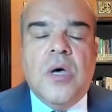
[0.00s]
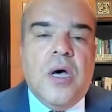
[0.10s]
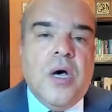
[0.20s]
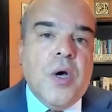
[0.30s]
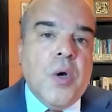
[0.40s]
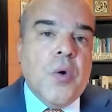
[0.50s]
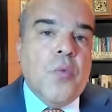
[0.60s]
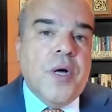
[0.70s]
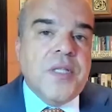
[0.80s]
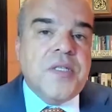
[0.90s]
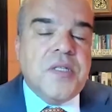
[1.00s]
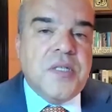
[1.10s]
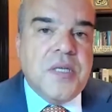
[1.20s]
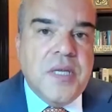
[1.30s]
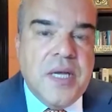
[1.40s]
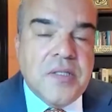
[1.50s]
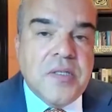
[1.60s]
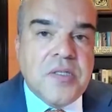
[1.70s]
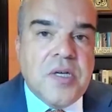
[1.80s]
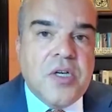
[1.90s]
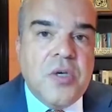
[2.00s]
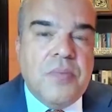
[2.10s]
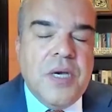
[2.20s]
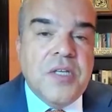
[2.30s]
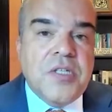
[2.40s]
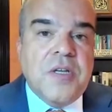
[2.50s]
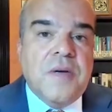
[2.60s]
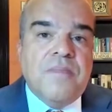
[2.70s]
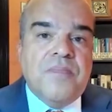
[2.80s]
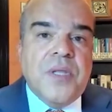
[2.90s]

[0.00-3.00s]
once it ends its occupation